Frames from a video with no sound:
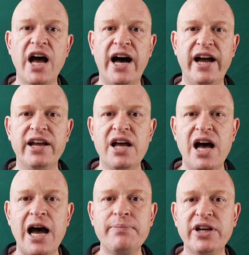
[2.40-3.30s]
Hi,
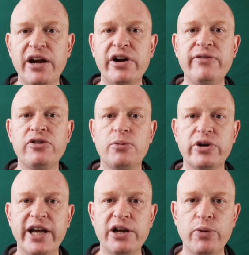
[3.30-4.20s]
I'm Gary from
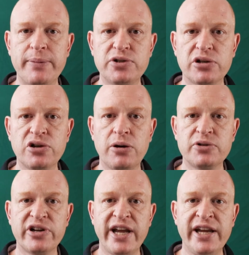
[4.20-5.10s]

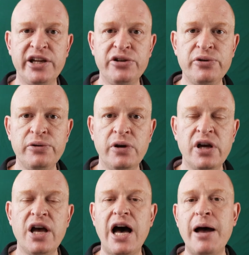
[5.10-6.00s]
organicweb.com.au.
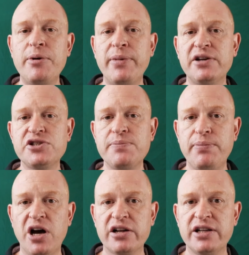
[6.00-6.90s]
I'm a MailChimp
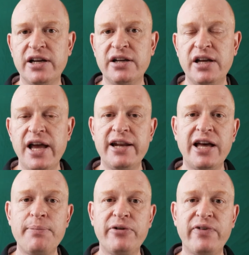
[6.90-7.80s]
partner and
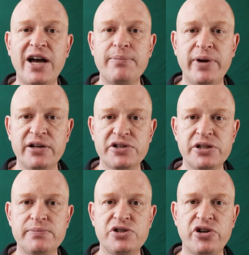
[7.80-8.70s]
I provide
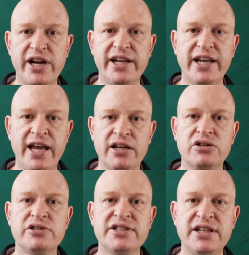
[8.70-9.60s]
MailChimp training and
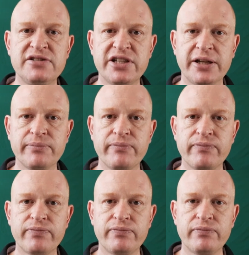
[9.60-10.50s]
consulting.
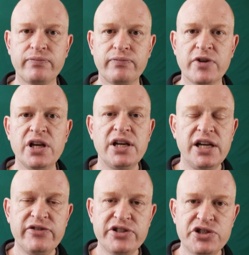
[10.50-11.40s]

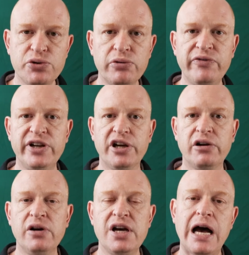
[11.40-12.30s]
In this short
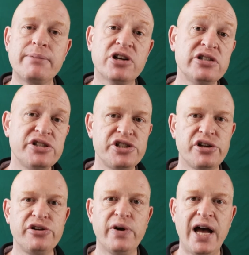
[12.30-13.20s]
video, I'm going to show
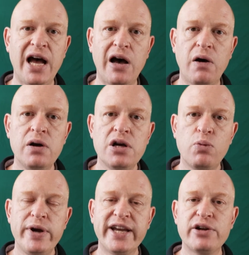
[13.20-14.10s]
you how
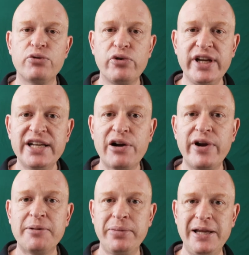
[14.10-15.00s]
we can
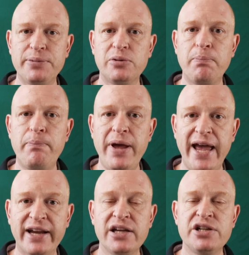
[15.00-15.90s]
redirect people
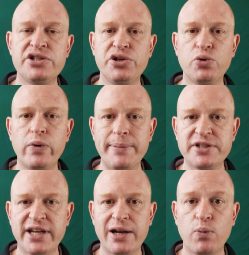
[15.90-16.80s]
back to your
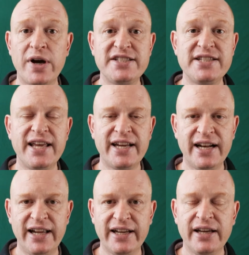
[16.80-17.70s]
website once they
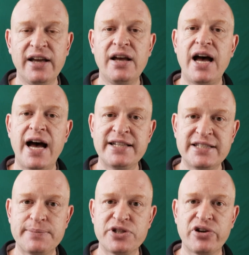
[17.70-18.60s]
click
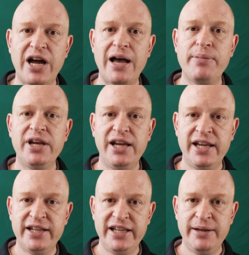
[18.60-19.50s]
unsubscribe
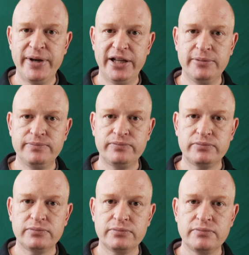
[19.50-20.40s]
in an email.
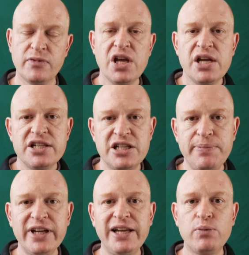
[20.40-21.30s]

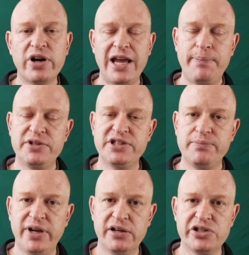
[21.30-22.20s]
Typically what happens in
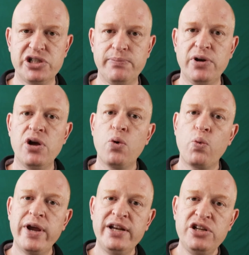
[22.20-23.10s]
MailChimp,
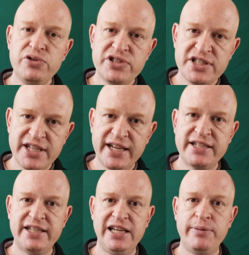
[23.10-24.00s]
when you send
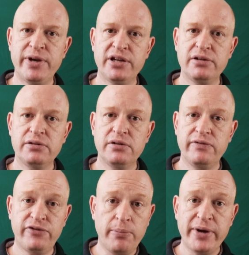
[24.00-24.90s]
an email
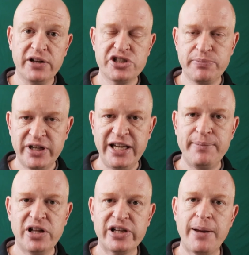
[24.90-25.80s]
from MailChimp, an
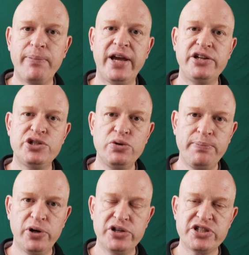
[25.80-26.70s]
email campaign to a
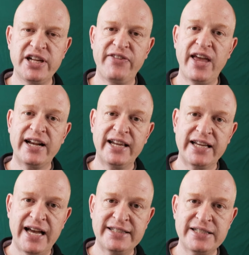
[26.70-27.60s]
person and they click
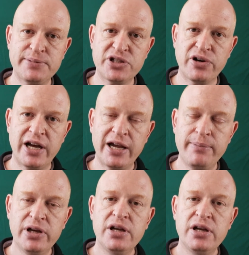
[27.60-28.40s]
unsubscribe,